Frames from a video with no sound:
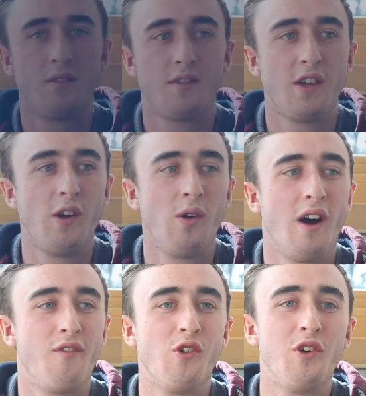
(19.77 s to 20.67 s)
So
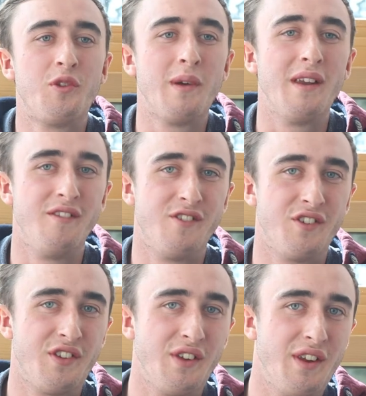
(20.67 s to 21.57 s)
I've always been
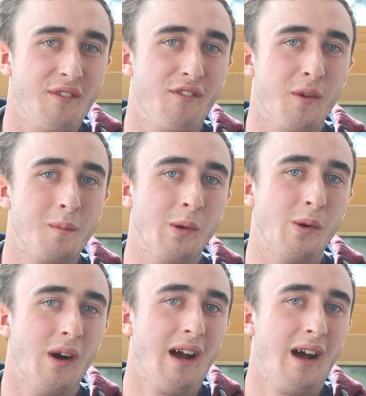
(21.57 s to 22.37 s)
interested in football,